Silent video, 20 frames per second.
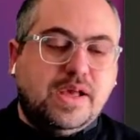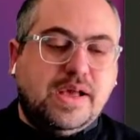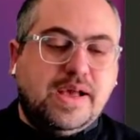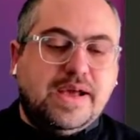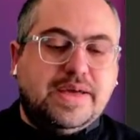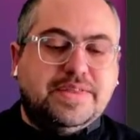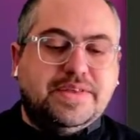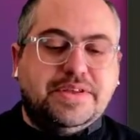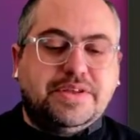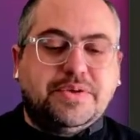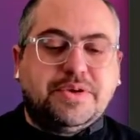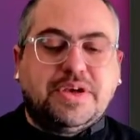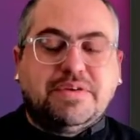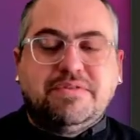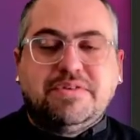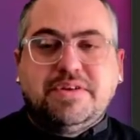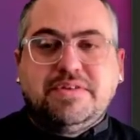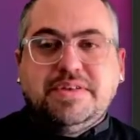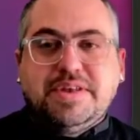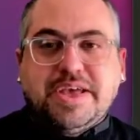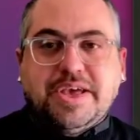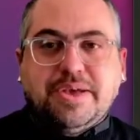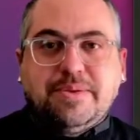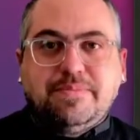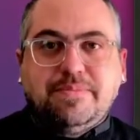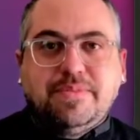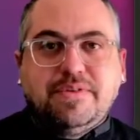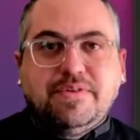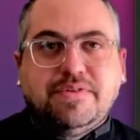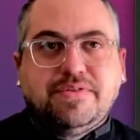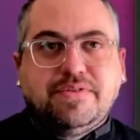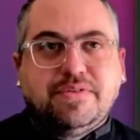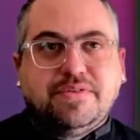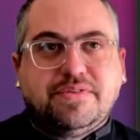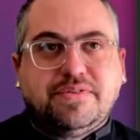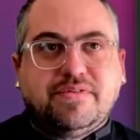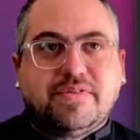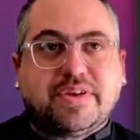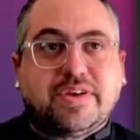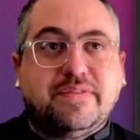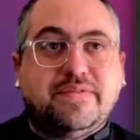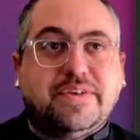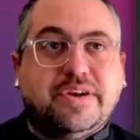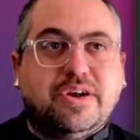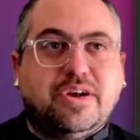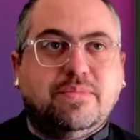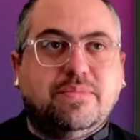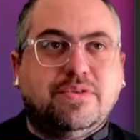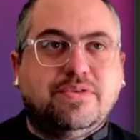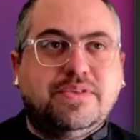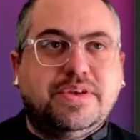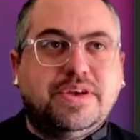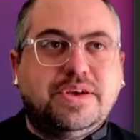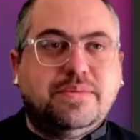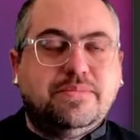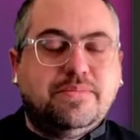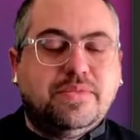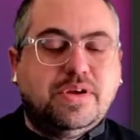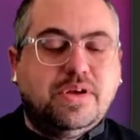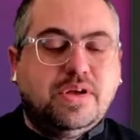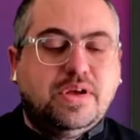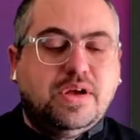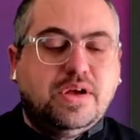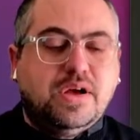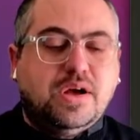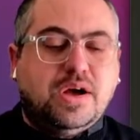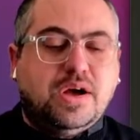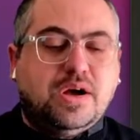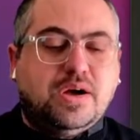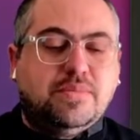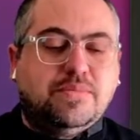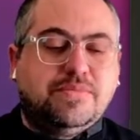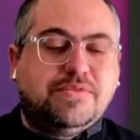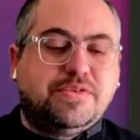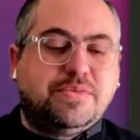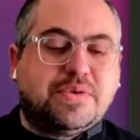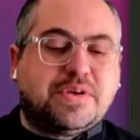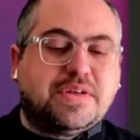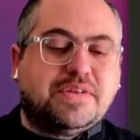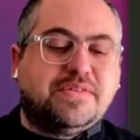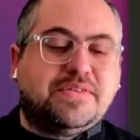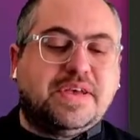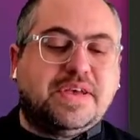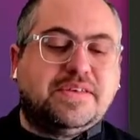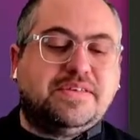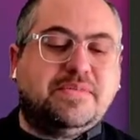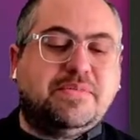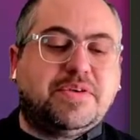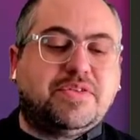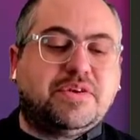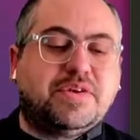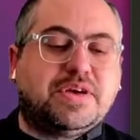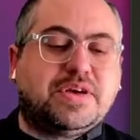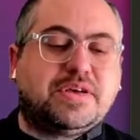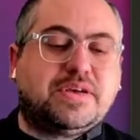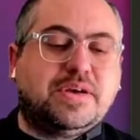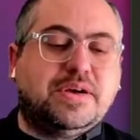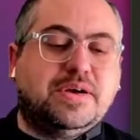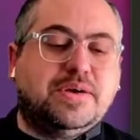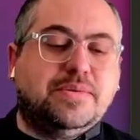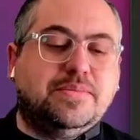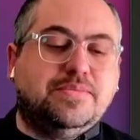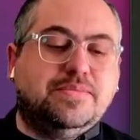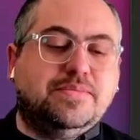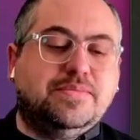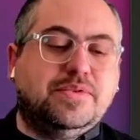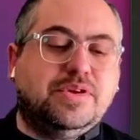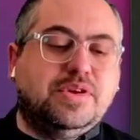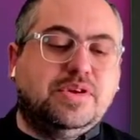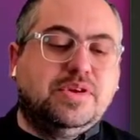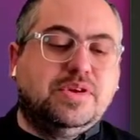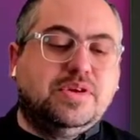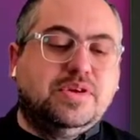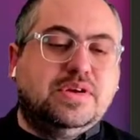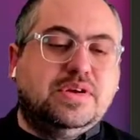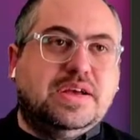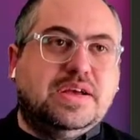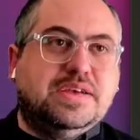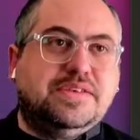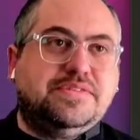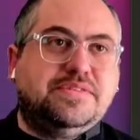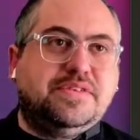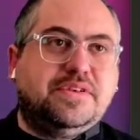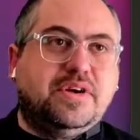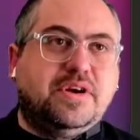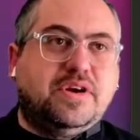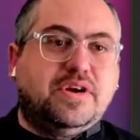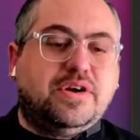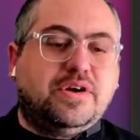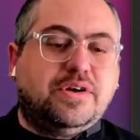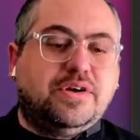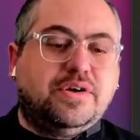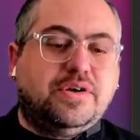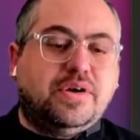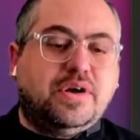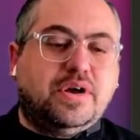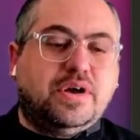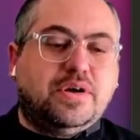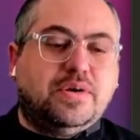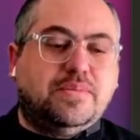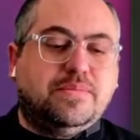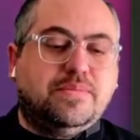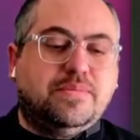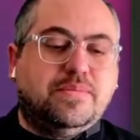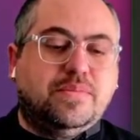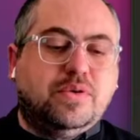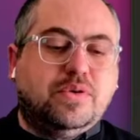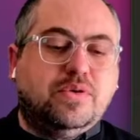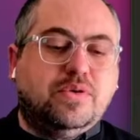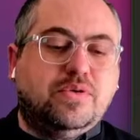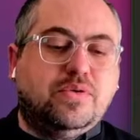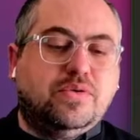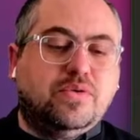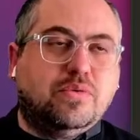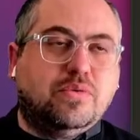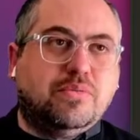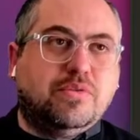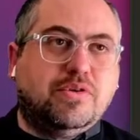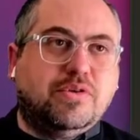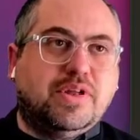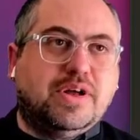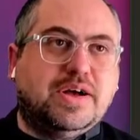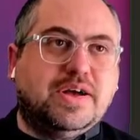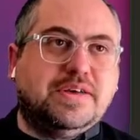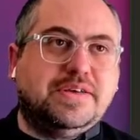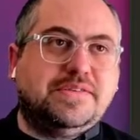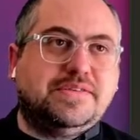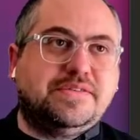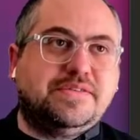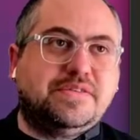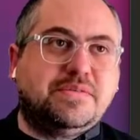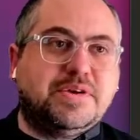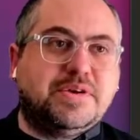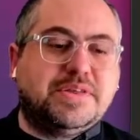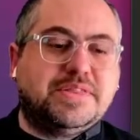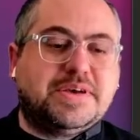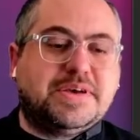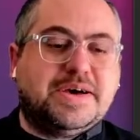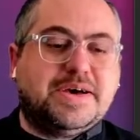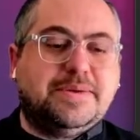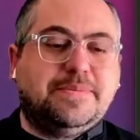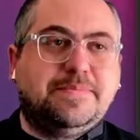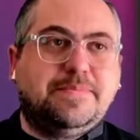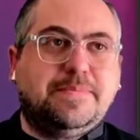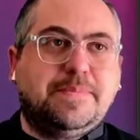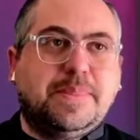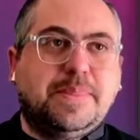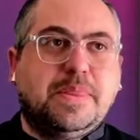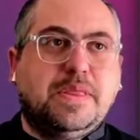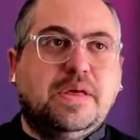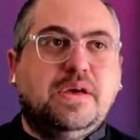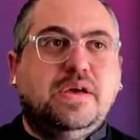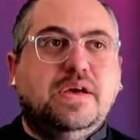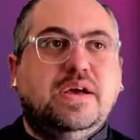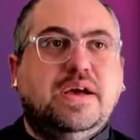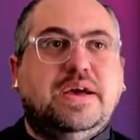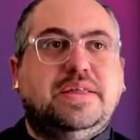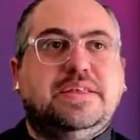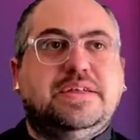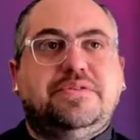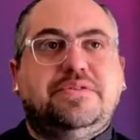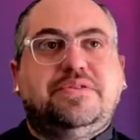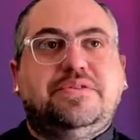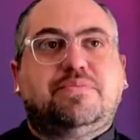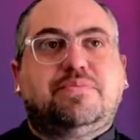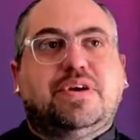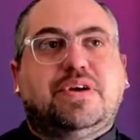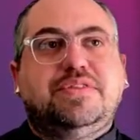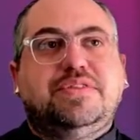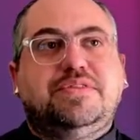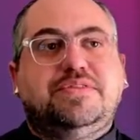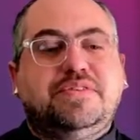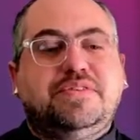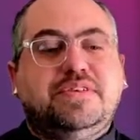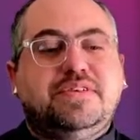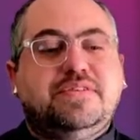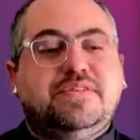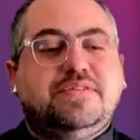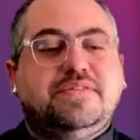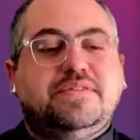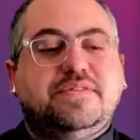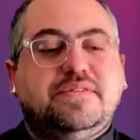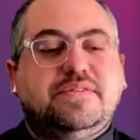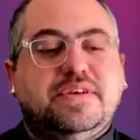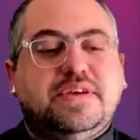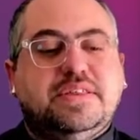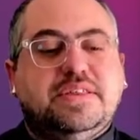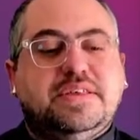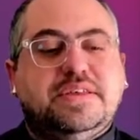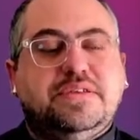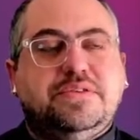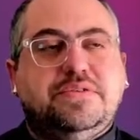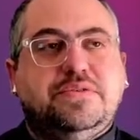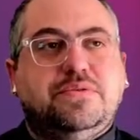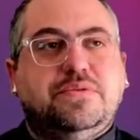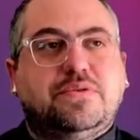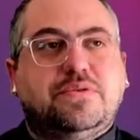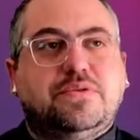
and then you give it a name. So this is like a variable name. So we could say something like str normalize or something like that. And then you do parentheses, and then you do a